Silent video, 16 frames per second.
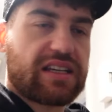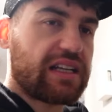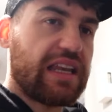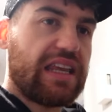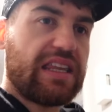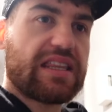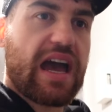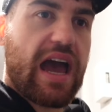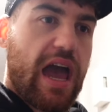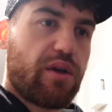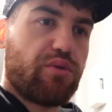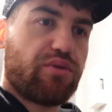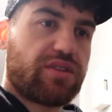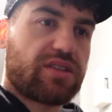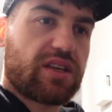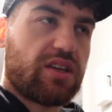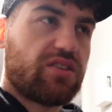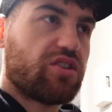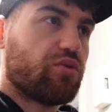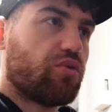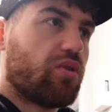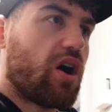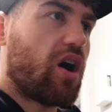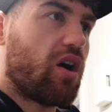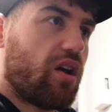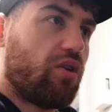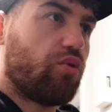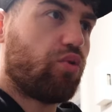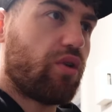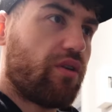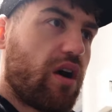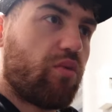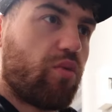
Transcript: clean the house and do our, all our